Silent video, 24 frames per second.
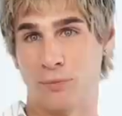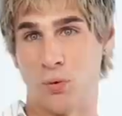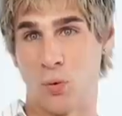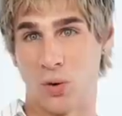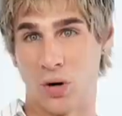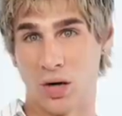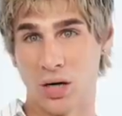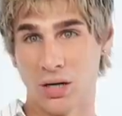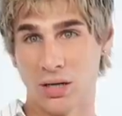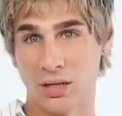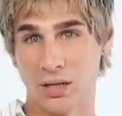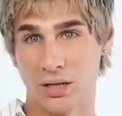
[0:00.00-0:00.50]

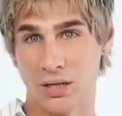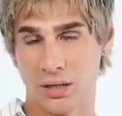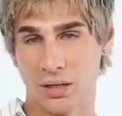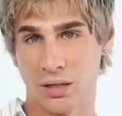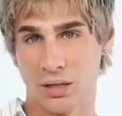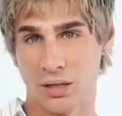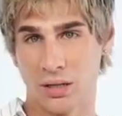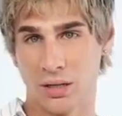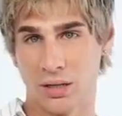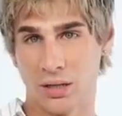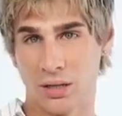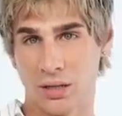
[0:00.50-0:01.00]
More?
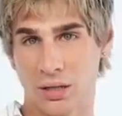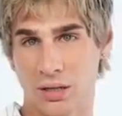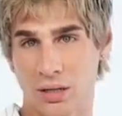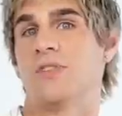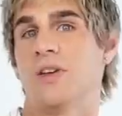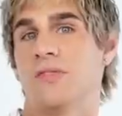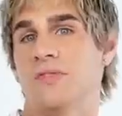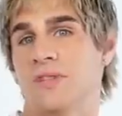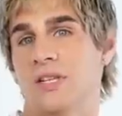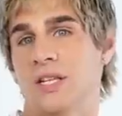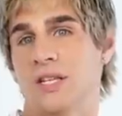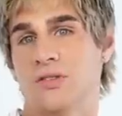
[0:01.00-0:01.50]

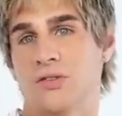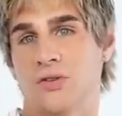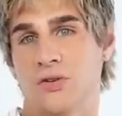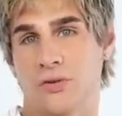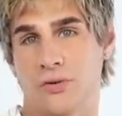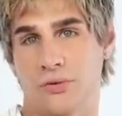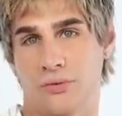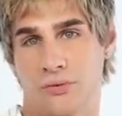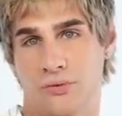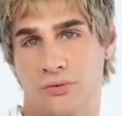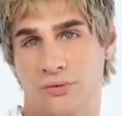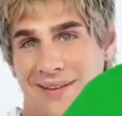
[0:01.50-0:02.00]

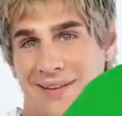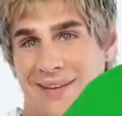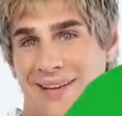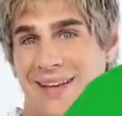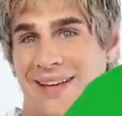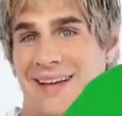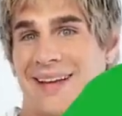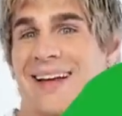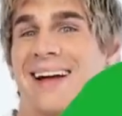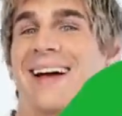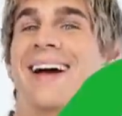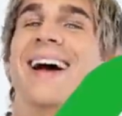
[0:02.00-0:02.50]
fifty-two.
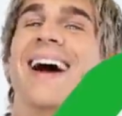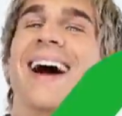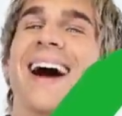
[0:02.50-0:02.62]
Exactly.